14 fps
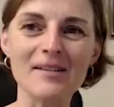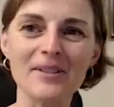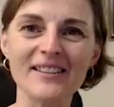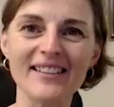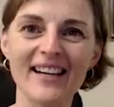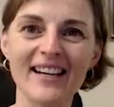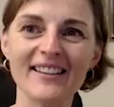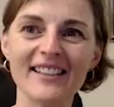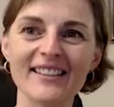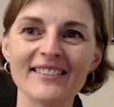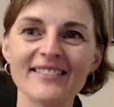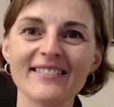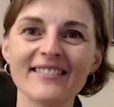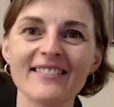tell
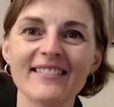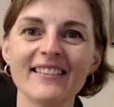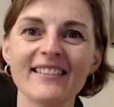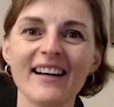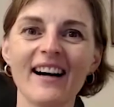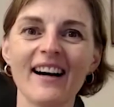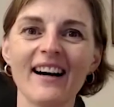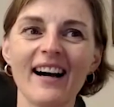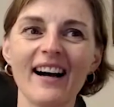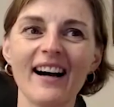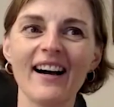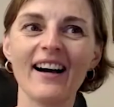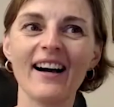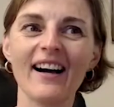you,
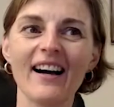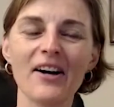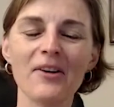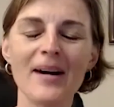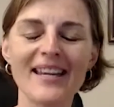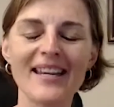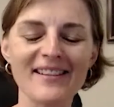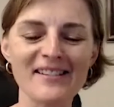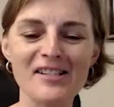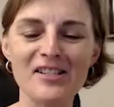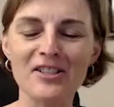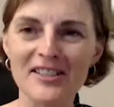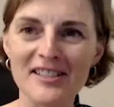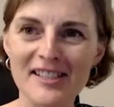oh wait, this is
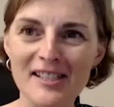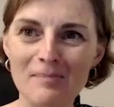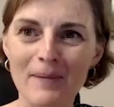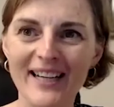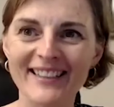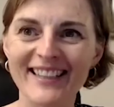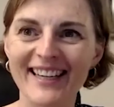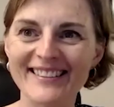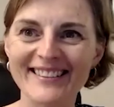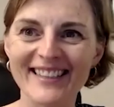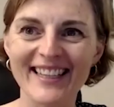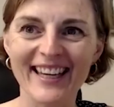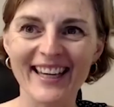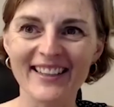Christy's podcast. I
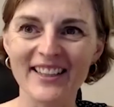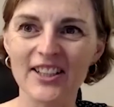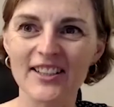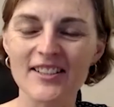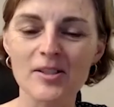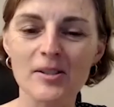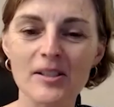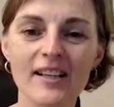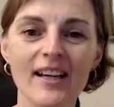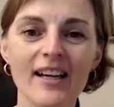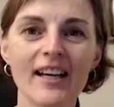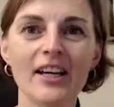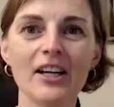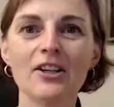can't curse.
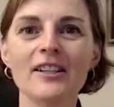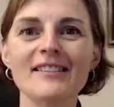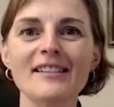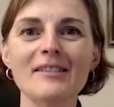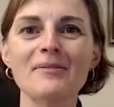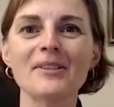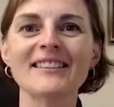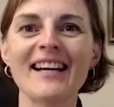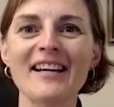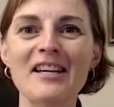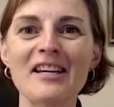Christy will tell you,